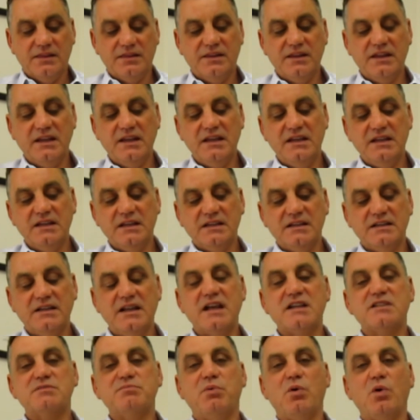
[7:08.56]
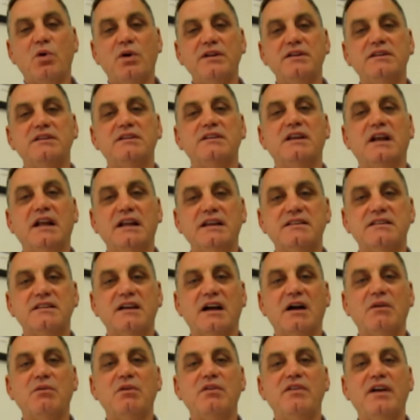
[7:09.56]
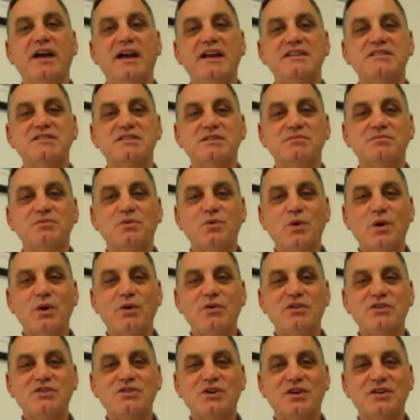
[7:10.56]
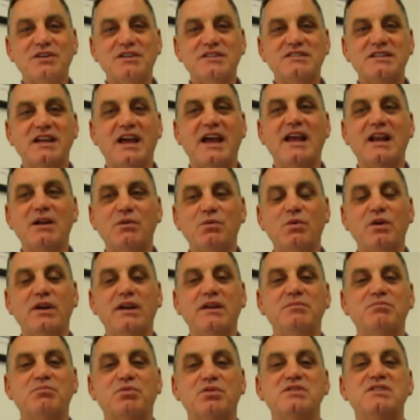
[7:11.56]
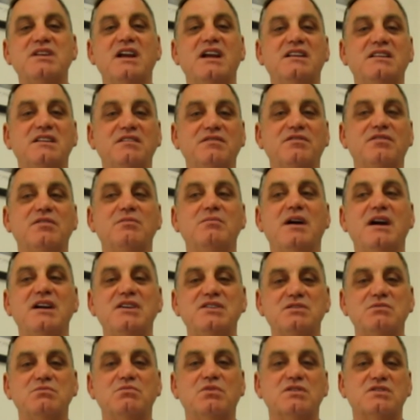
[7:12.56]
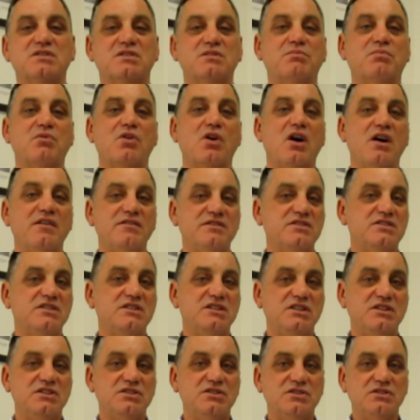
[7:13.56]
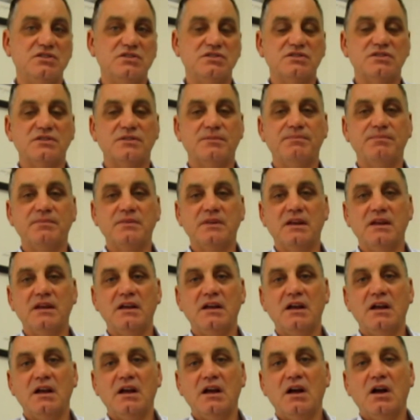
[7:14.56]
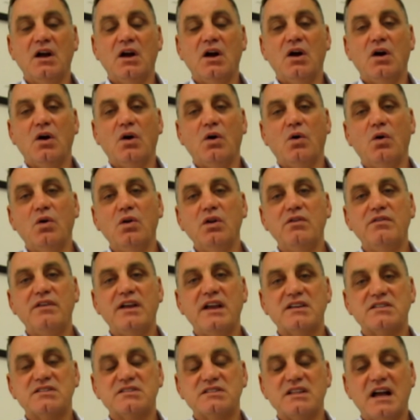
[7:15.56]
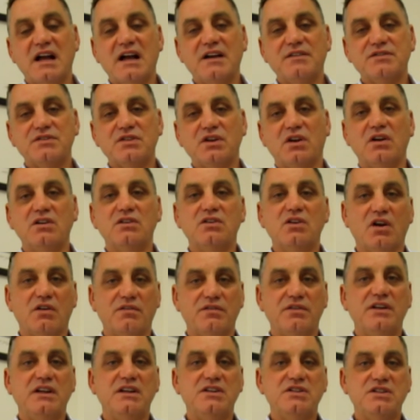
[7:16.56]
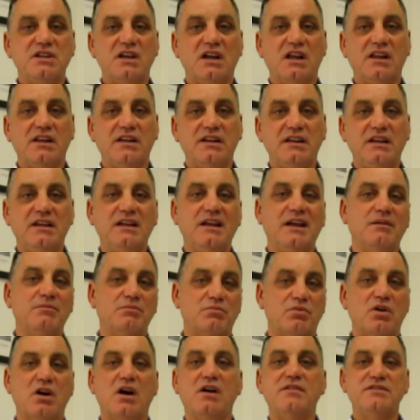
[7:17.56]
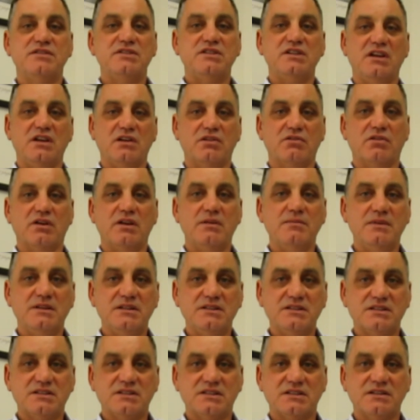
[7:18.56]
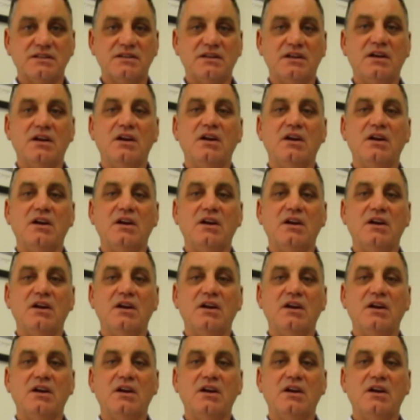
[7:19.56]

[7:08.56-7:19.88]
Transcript: The next point that we've had some queries on is how do we protect information, what's the privacy issues? All of our staff sign confidentiality and privacy agreements.